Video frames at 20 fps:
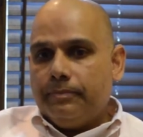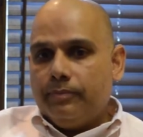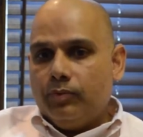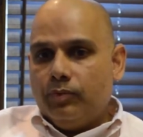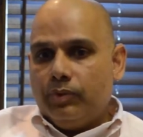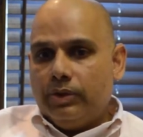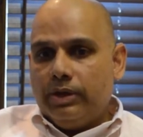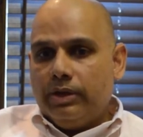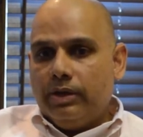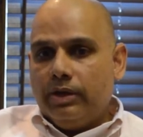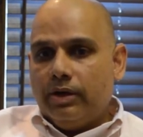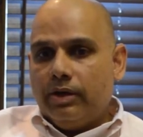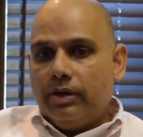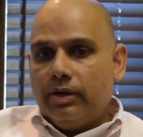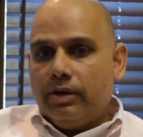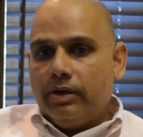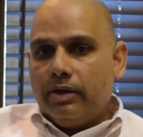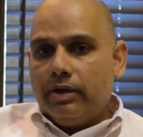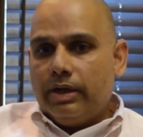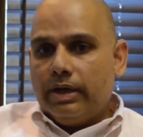We
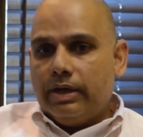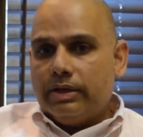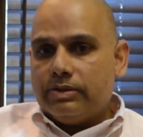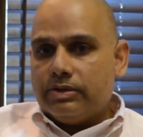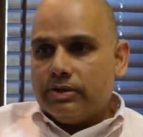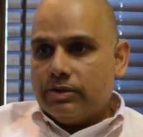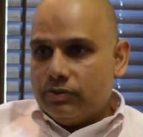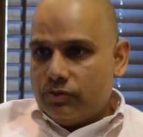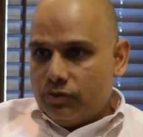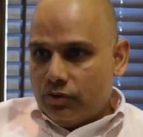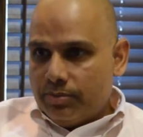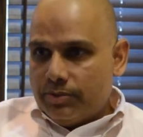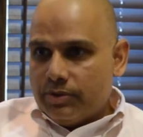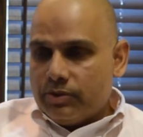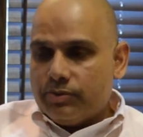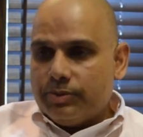are, as consumers,